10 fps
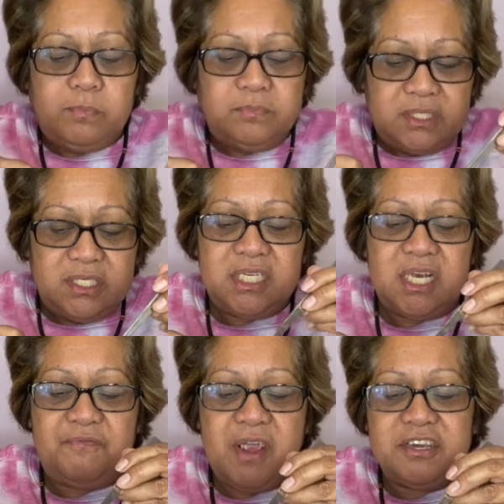he
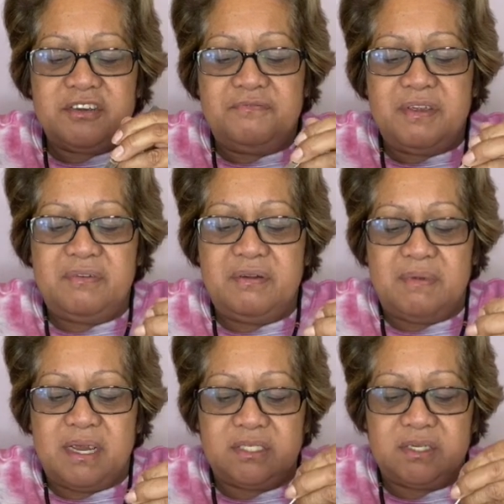said, thank you very
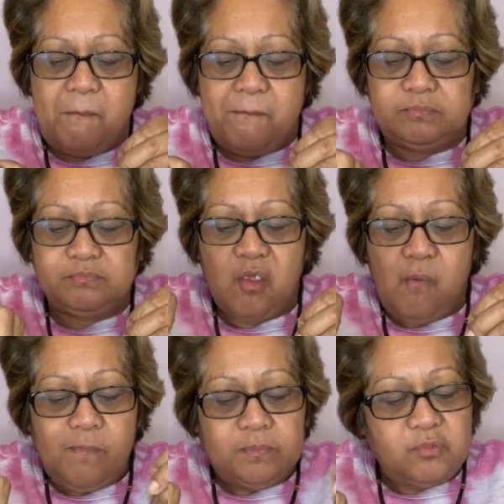much.
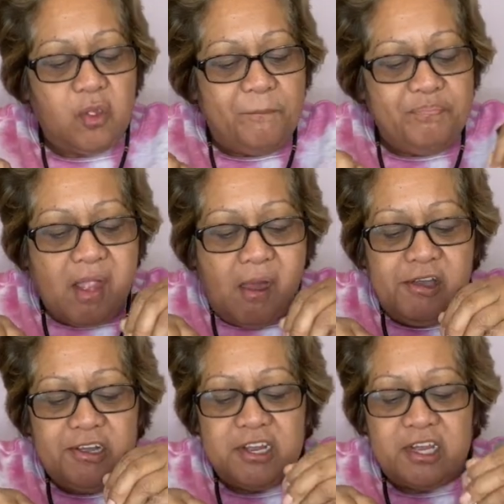
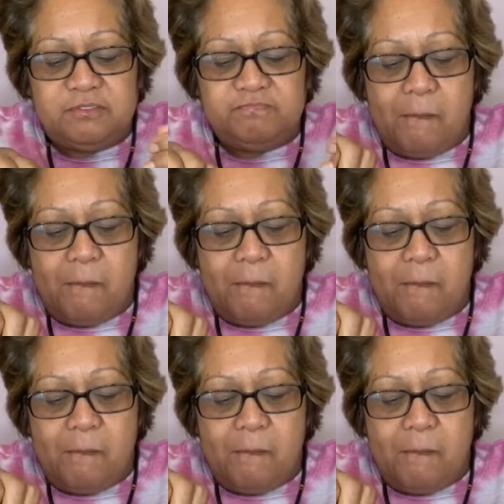And just,